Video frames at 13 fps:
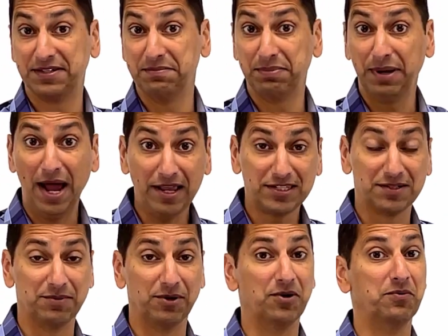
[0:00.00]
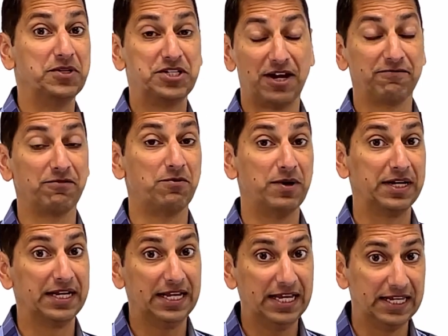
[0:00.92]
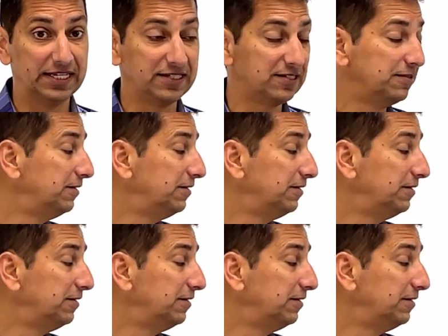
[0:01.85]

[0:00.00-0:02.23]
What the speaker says: impossible, whichever one it is,